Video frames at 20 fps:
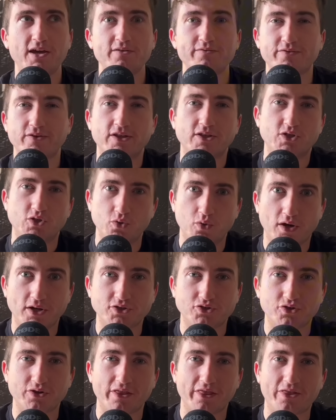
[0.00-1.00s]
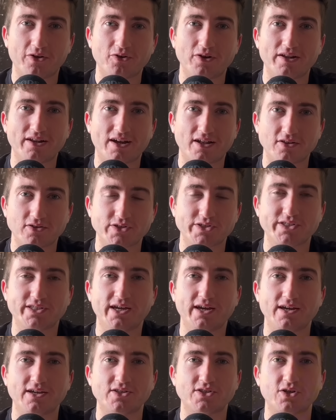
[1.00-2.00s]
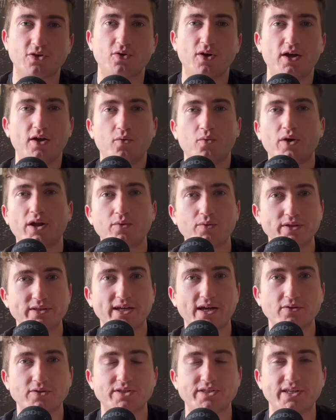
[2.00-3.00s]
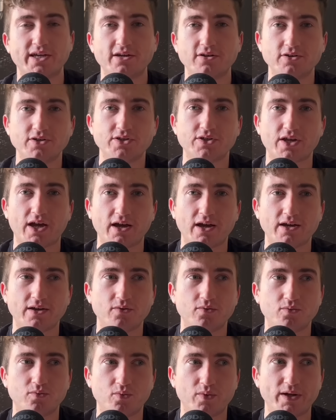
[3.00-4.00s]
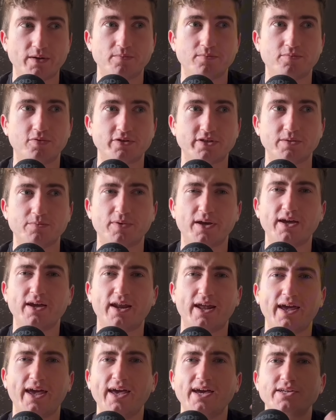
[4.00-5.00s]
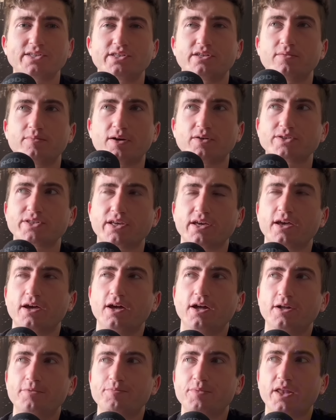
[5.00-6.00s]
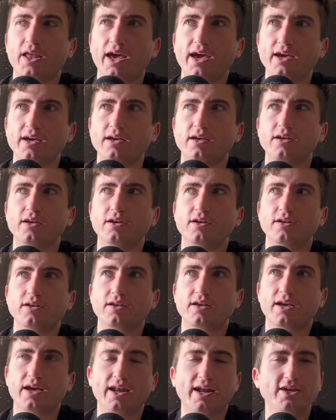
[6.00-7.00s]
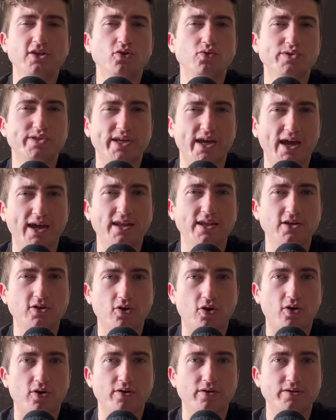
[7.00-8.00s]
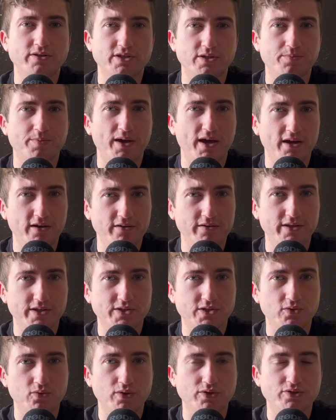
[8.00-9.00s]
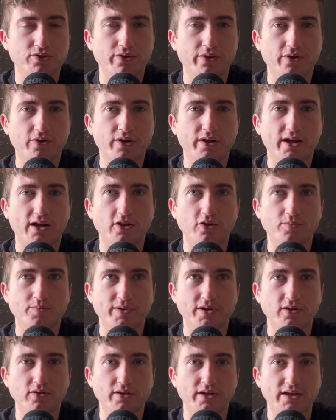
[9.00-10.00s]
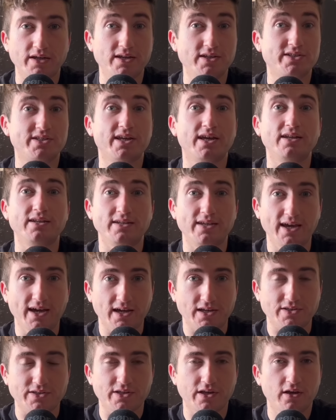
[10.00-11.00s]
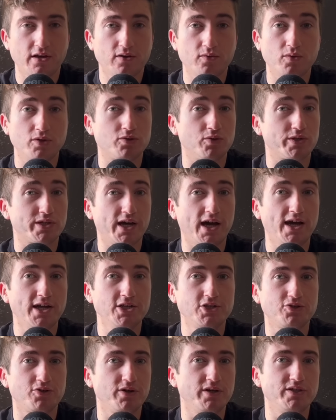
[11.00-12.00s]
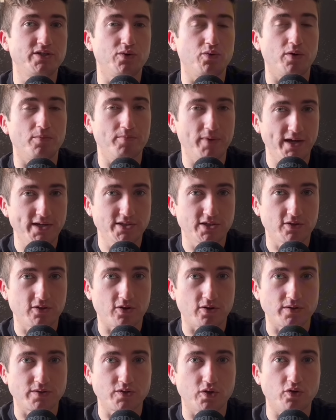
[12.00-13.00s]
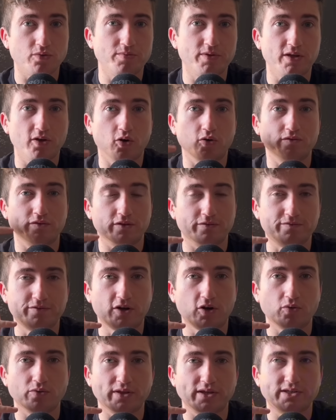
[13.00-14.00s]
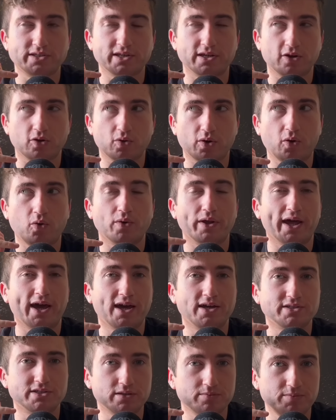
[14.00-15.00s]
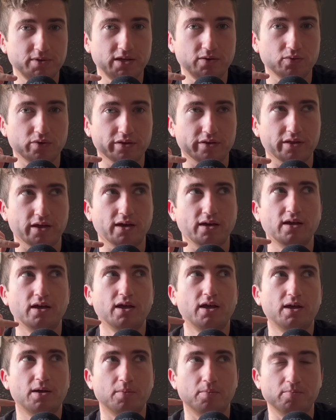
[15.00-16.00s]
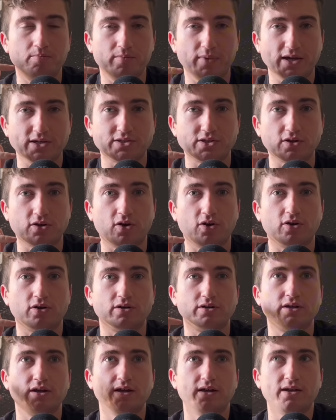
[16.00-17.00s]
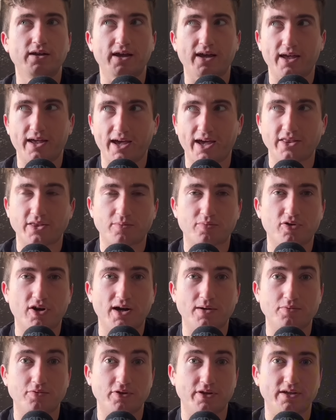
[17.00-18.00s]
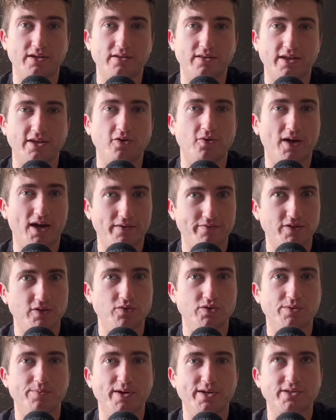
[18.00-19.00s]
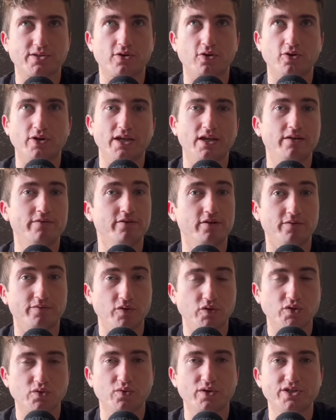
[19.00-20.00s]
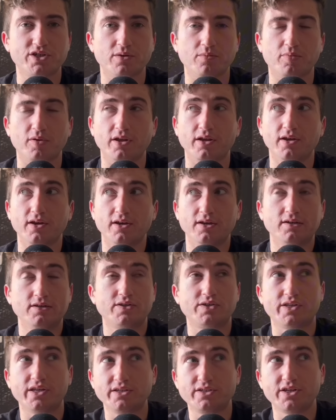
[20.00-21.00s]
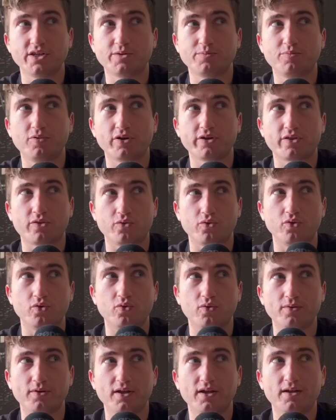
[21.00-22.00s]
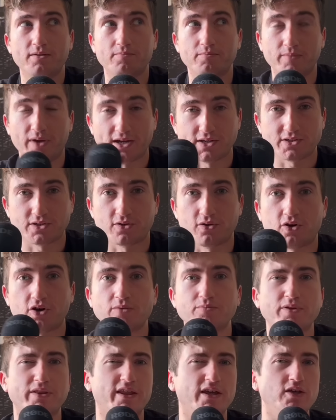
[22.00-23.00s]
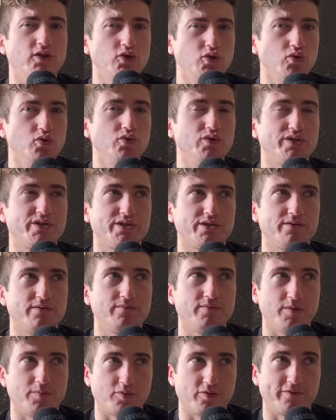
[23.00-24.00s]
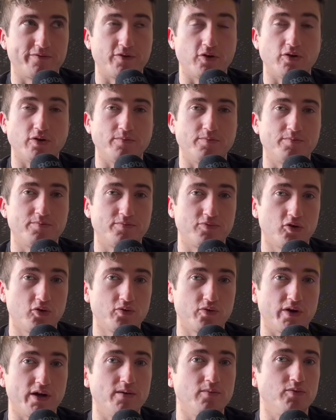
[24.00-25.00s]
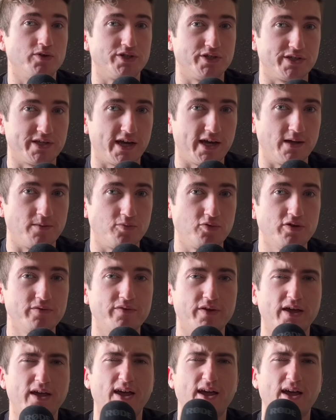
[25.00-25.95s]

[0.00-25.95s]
for the $230 stay. So when I went downstairs, I went and booked and paid, and I asked him, I was like, hey, can I use any card to pay this $230 bill? And he said yes, which was contrary to what MasterCard told me over the phone. They said, oh, it has to be with a MasterCard at the property. Like, you have to use a MasterCard even if you switch it. But since it's booked through MasterCard, but they use the preferred program, which is Hyatt Privé,